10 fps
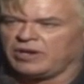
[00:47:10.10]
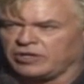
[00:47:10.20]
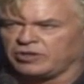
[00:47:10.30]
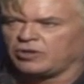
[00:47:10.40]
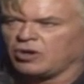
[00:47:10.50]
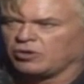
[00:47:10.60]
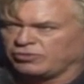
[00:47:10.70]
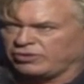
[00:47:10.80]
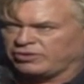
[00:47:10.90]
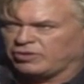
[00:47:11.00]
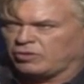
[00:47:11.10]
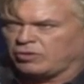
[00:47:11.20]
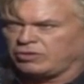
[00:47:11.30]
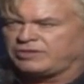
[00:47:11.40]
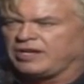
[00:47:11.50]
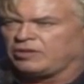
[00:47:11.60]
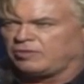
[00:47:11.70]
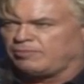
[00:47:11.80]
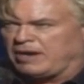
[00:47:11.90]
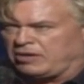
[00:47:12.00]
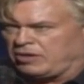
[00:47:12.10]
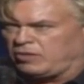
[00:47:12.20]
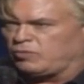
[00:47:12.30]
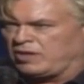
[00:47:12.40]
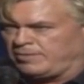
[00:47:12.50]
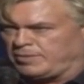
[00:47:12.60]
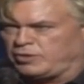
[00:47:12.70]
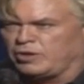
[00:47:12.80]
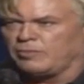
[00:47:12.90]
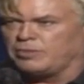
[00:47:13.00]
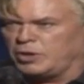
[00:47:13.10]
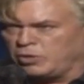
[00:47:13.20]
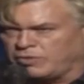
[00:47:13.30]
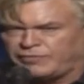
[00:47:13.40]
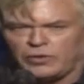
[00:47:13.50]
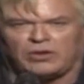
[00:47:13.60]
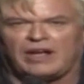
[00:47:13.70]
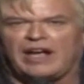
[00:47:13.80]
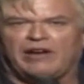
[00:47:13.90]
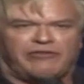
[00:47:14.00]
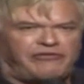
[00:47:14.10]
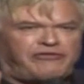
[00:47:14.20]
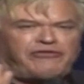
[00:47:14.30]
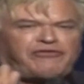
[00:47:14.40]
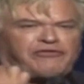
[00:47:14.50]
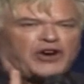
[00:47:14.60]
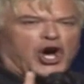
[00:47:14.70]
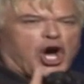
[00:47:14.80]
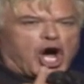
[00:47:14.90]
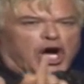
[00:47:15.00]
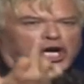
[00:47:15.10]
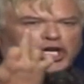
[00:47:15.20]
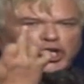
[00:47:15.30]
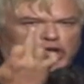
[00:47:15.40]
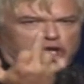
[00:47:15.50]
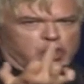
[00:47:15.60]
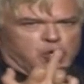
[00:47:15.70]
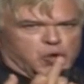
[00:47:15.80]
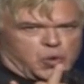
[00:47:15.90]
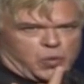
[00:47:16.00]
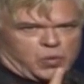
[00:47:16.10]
to grocery stores telling married women they're beautiful, hey, fuck you.